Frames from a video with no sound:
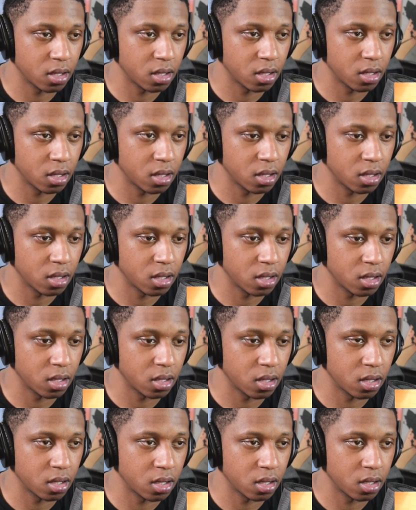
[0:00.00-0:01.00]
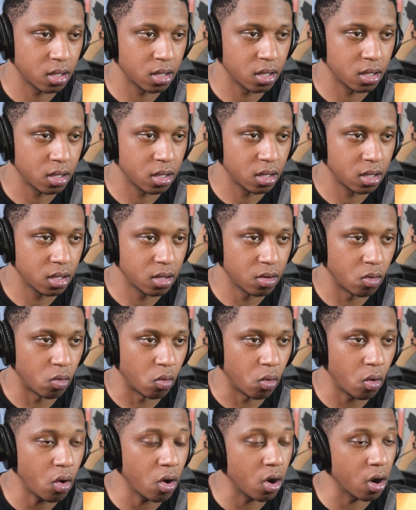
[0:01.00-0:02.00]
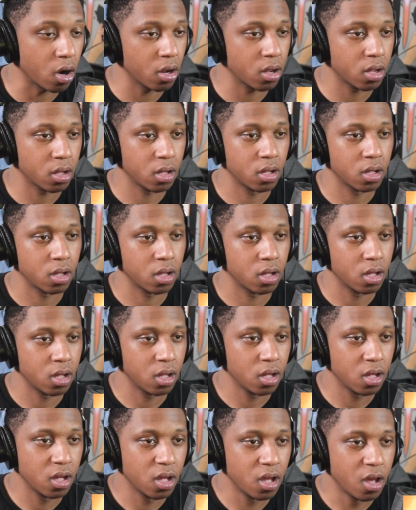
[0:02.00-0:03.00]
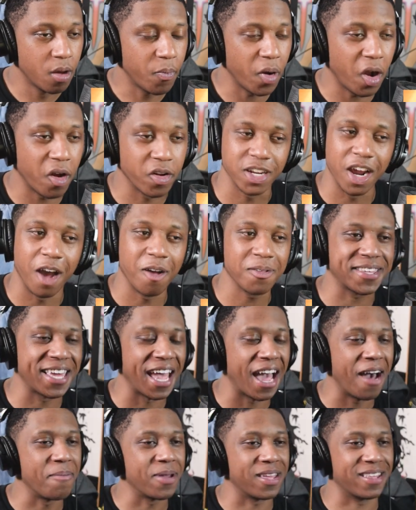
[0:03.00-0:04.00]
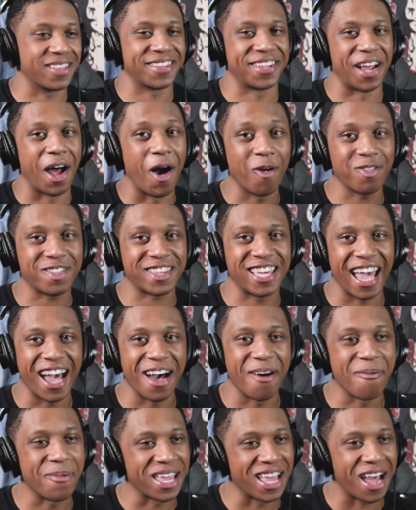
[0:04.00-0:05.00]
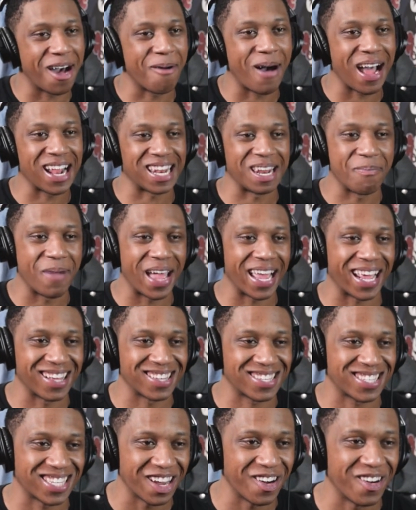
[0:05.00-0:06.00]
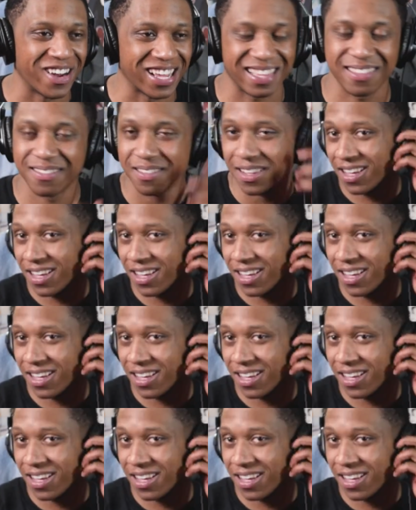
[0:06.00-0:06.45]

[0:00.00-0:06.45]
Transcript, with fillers: War. War. Bro, don't tell me. Don't tell me y'all about to make a series.